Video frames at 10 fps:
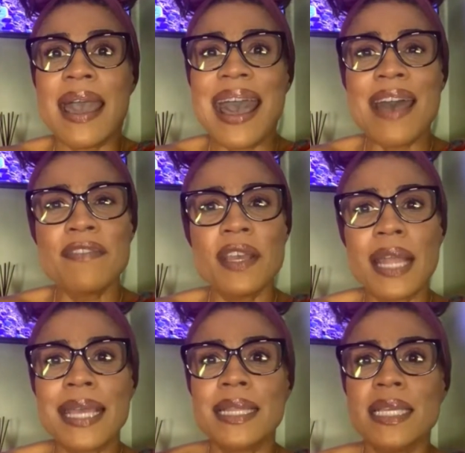I feel
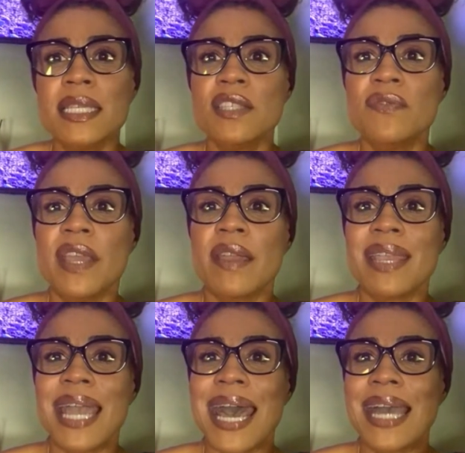like this is
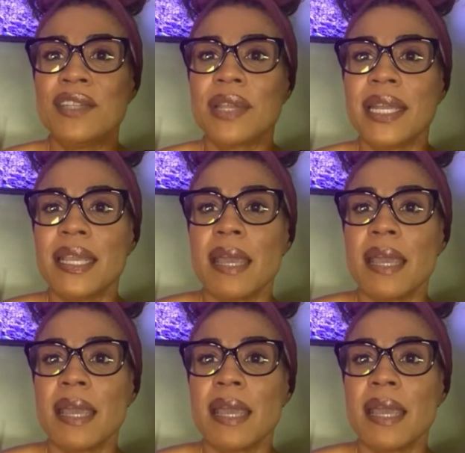very hydrating